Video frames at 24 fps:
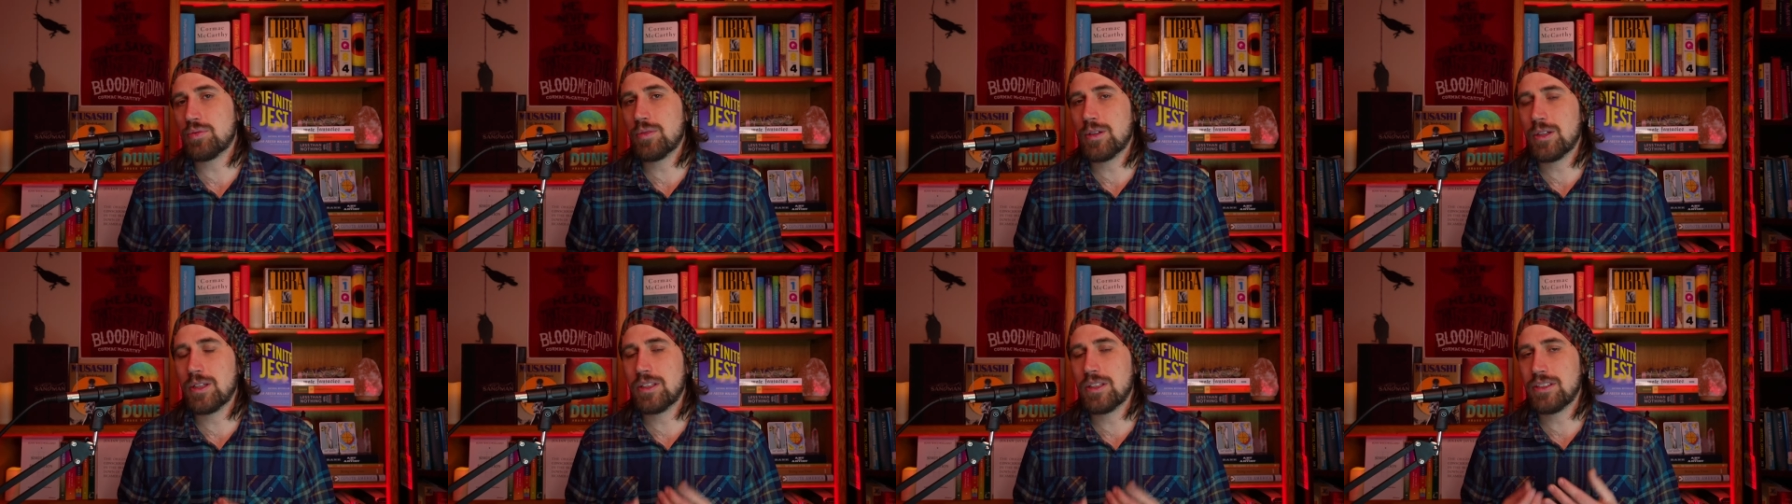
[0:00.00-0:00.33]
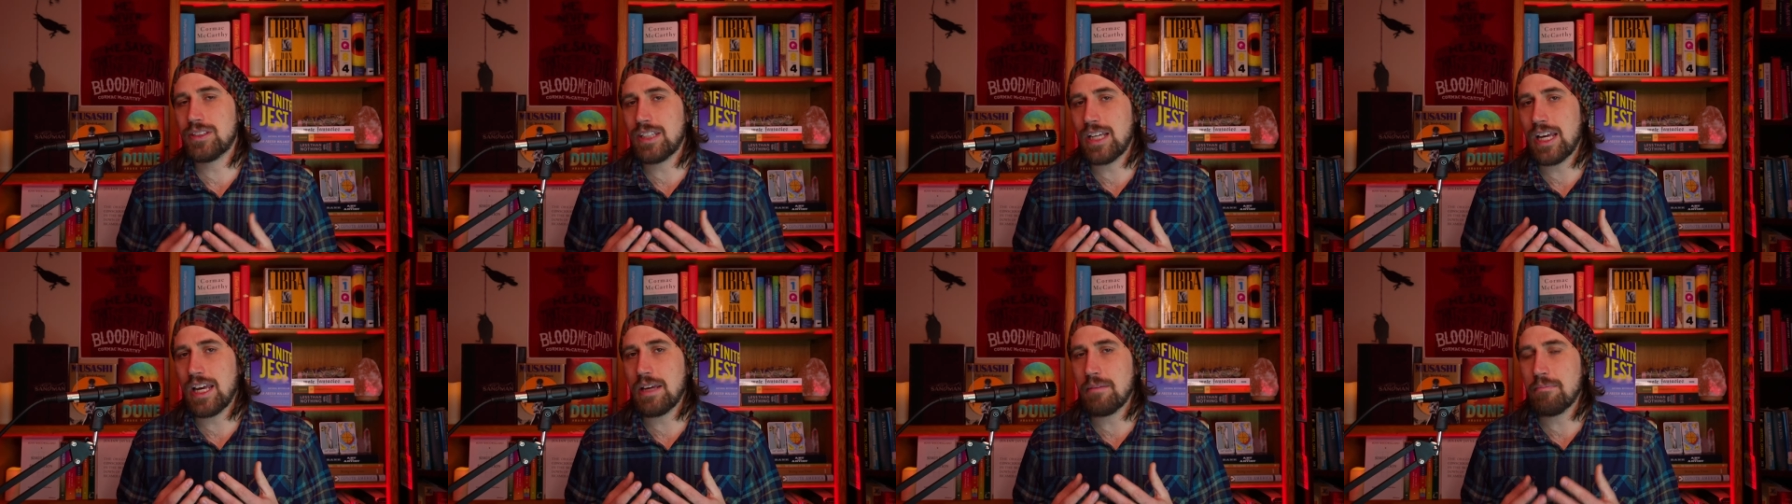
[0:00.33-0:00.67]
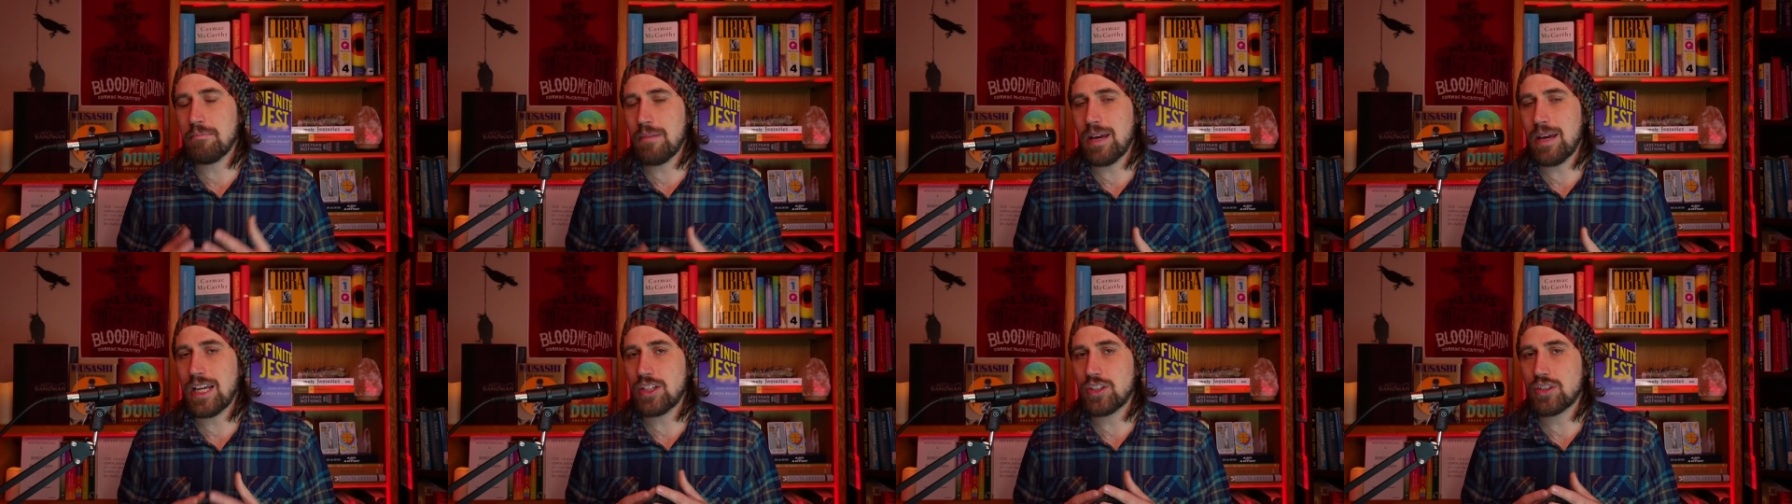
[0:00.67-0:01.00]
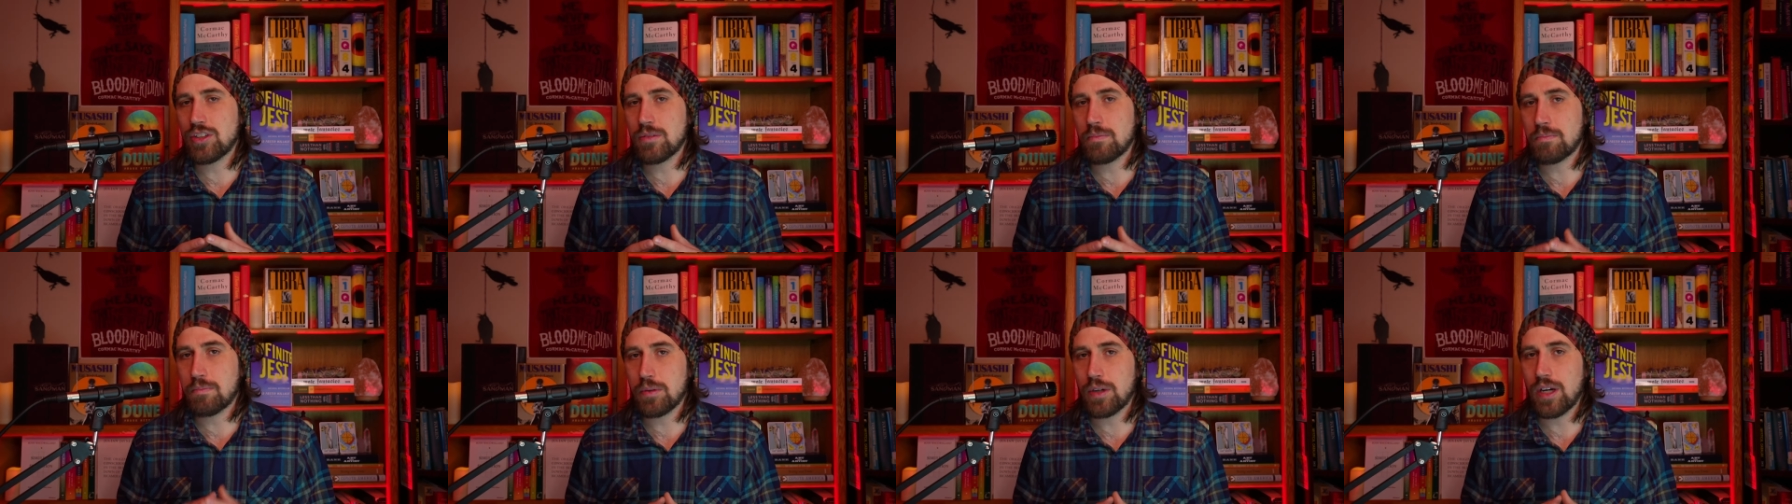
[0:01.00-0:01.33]
was a
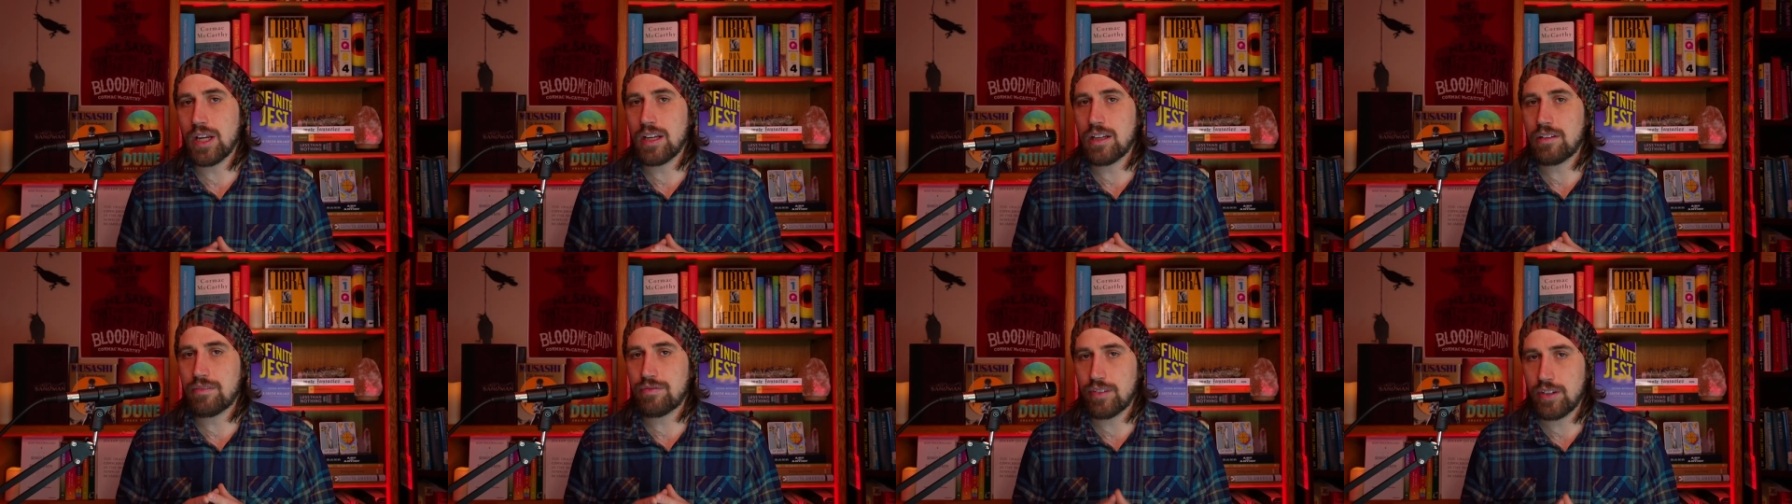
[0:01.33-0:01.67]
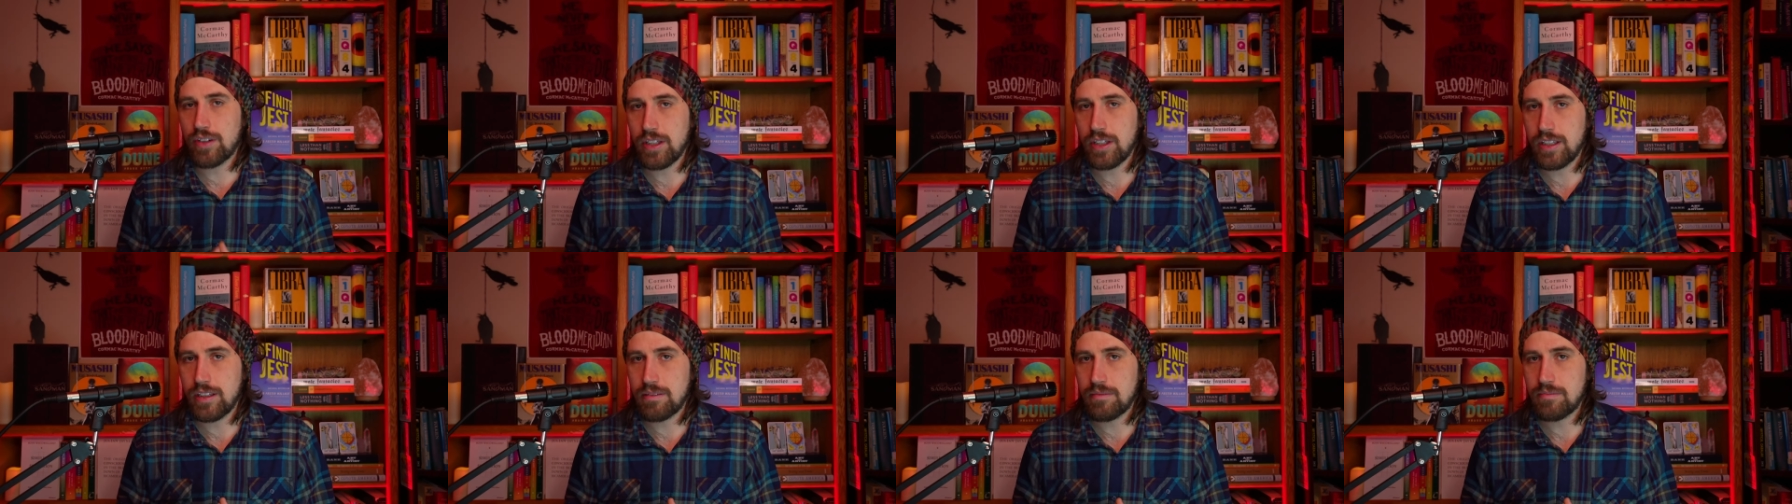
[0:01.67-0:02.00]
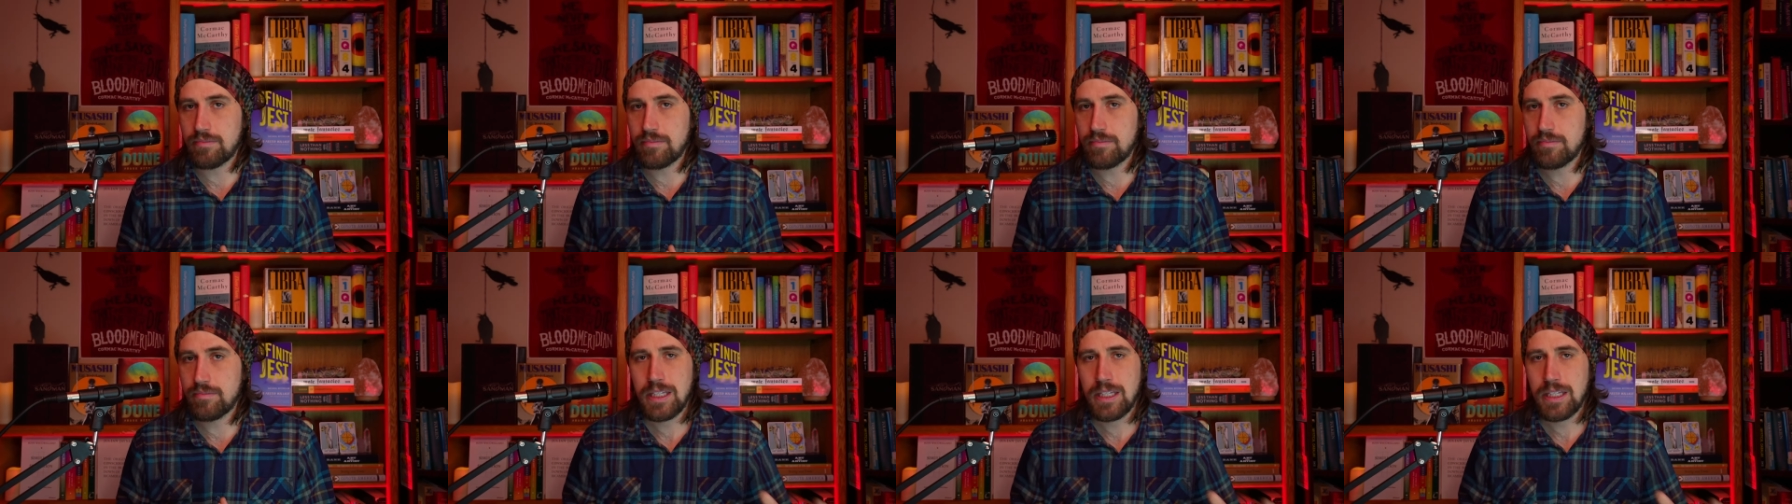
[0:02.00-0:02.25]
major break for him